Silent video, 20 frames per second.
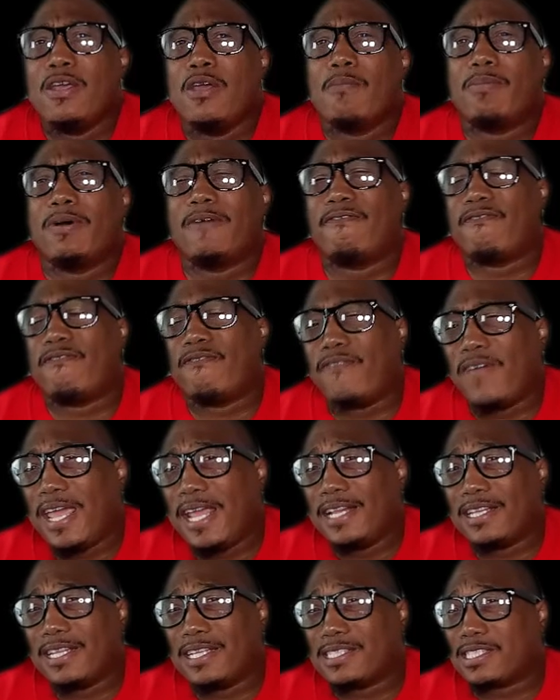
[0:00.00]
But
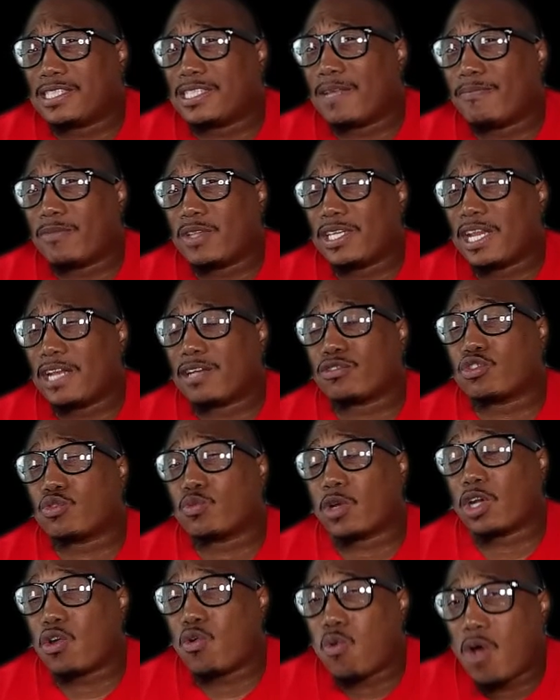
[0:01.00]
faith is something that is
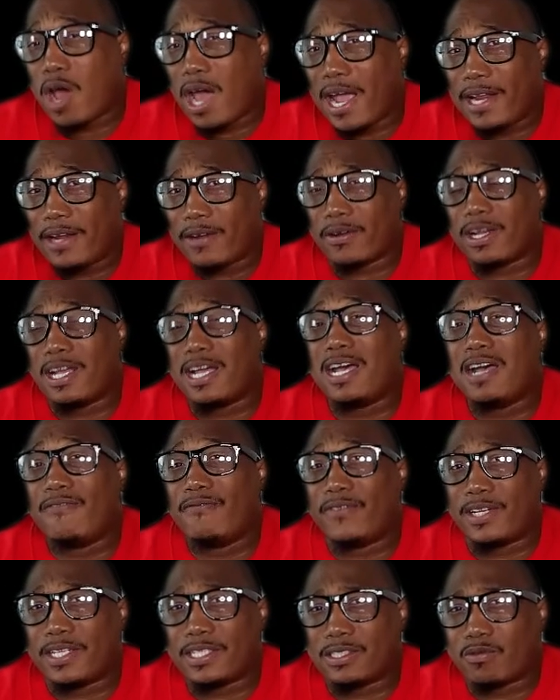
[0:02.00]
required
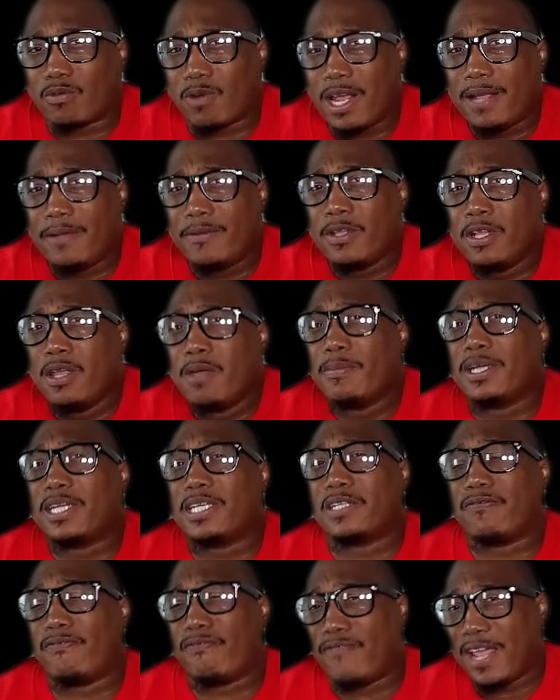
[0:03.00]
of us, right?
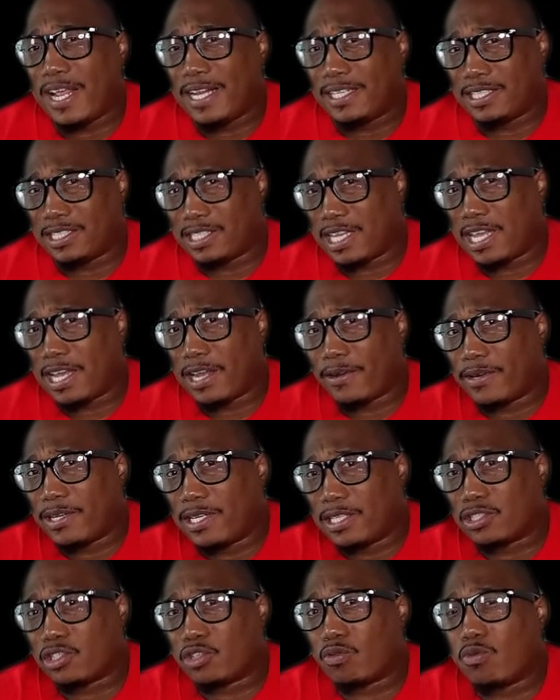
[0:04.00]
Because faith is carry
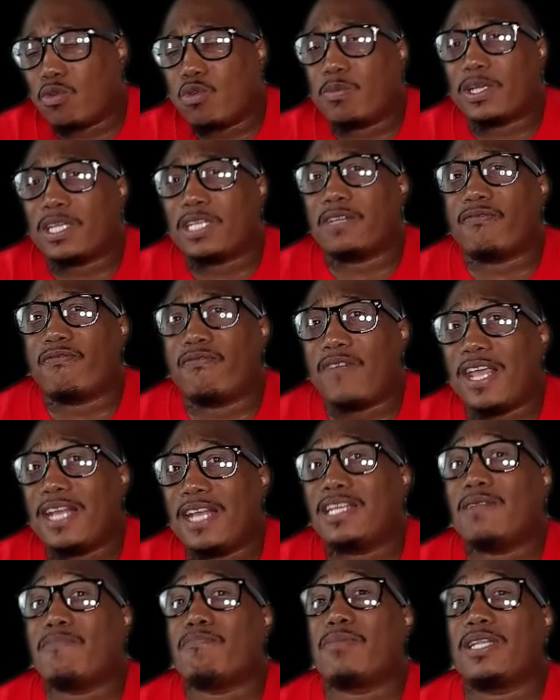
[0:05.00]
us through. Because
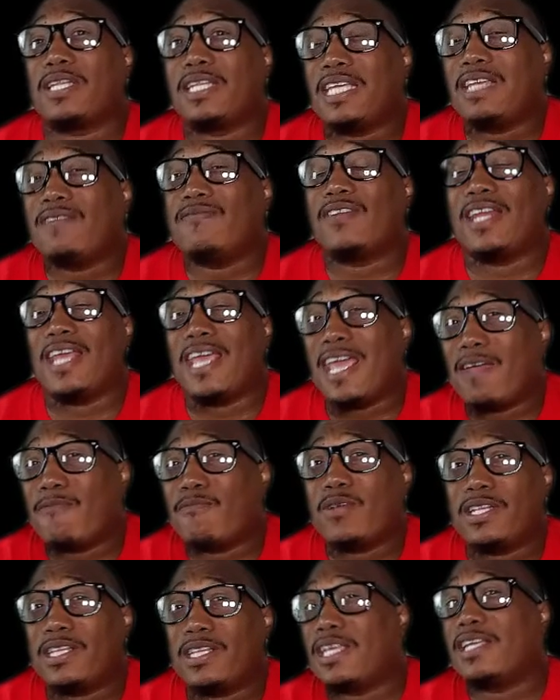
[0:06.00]
faith in believing
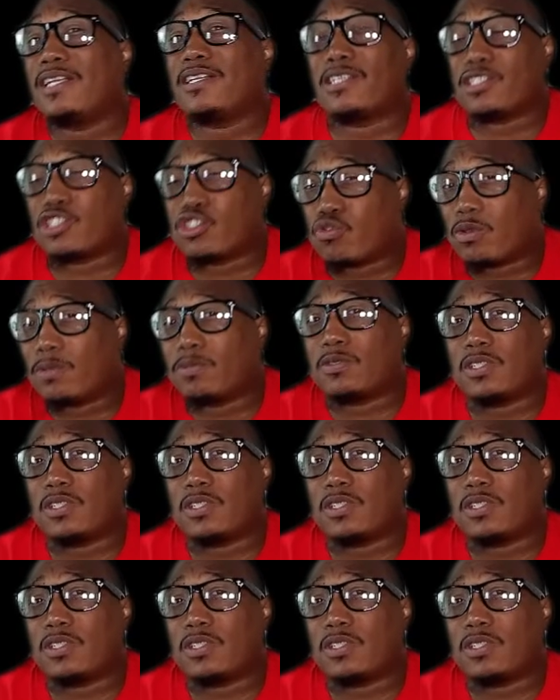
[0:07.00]
everything the scripture